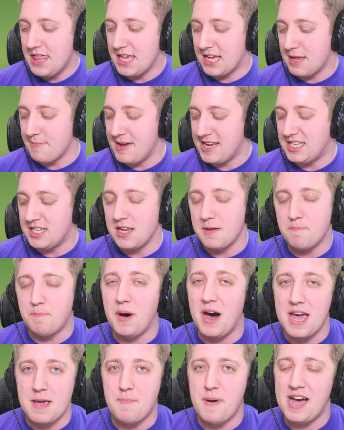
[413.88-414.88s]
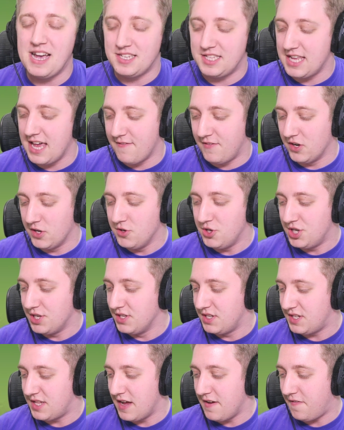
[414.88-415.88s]
And they can basically bypass the
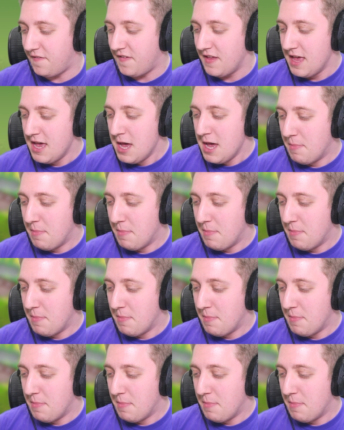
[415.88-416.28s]
evolution stuff.